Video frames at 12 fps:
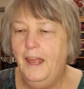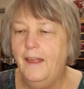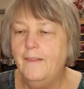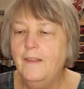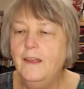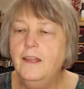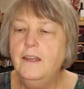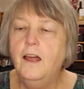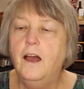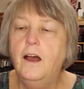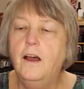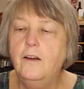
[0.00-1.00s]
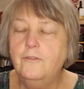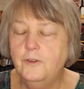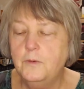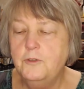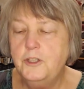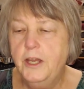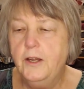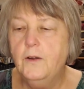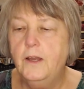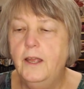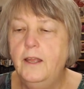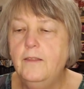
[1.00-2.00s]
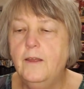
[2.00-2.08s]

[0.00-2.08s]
And then from Jerry,